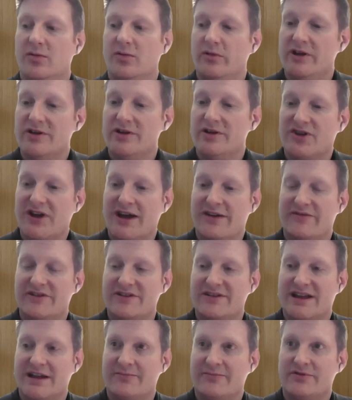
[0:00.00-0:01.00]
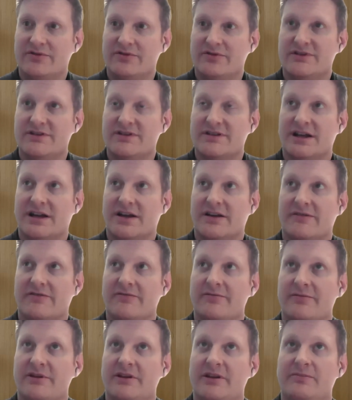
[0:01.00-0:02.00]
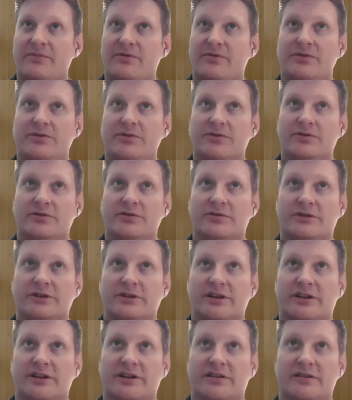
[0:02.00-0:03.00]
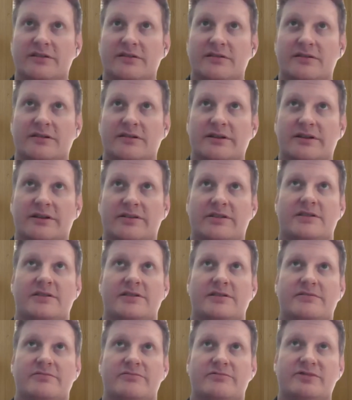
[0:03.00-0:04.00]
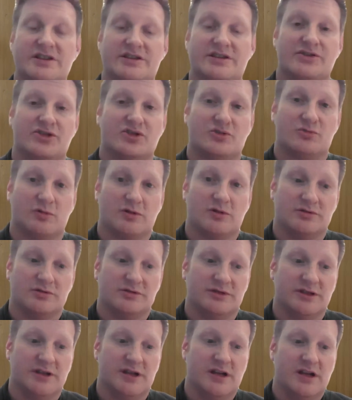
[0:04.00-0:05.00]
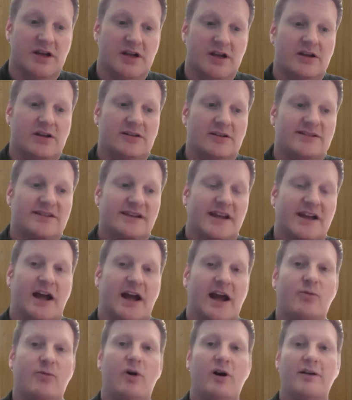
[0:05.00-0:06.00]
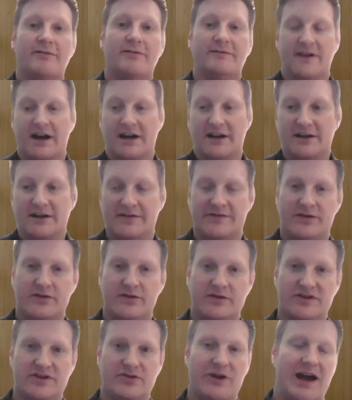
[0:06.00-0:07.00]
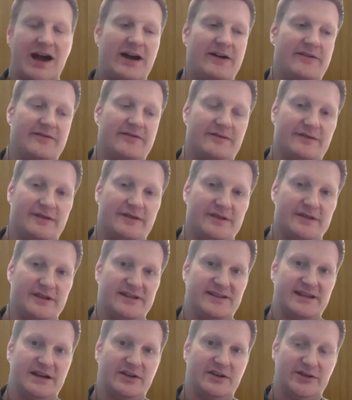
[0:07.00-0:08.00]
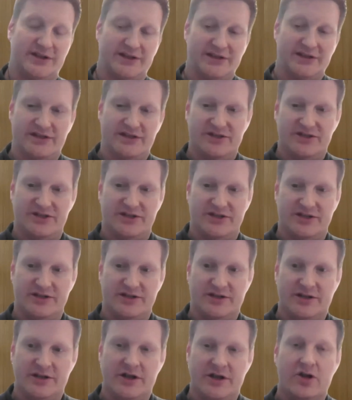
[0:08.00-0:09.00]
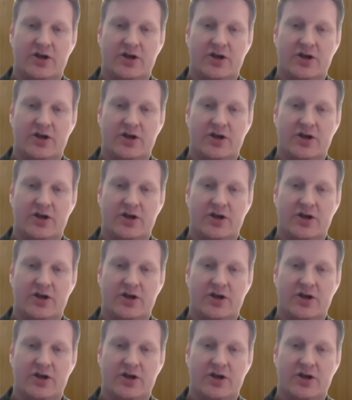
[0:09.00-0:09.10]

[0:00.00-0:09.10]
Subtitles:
We also have examples of people in the research world saying, I want to find folks who have this health condition.